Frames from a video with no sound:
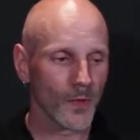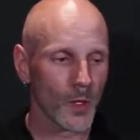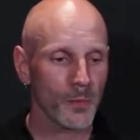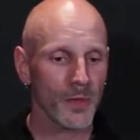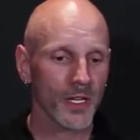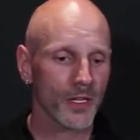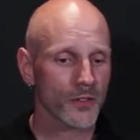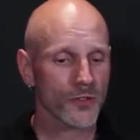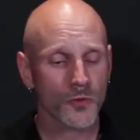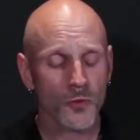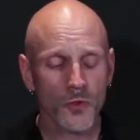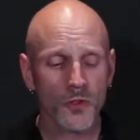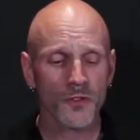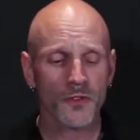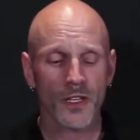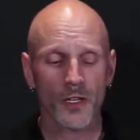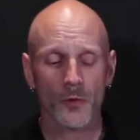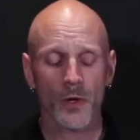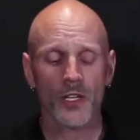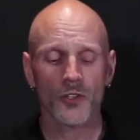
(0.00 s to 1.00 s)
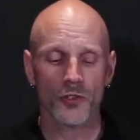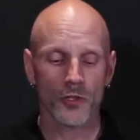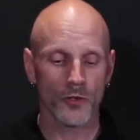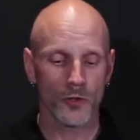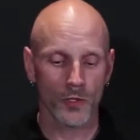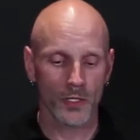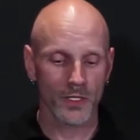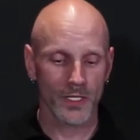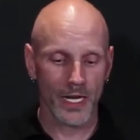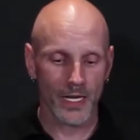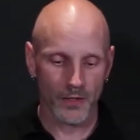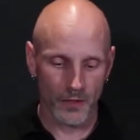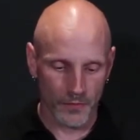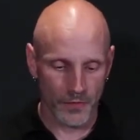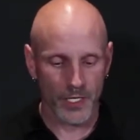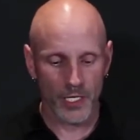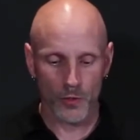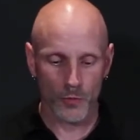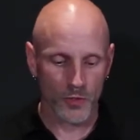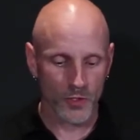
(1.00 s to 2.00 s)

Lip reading: Because through the Federation, you can take the video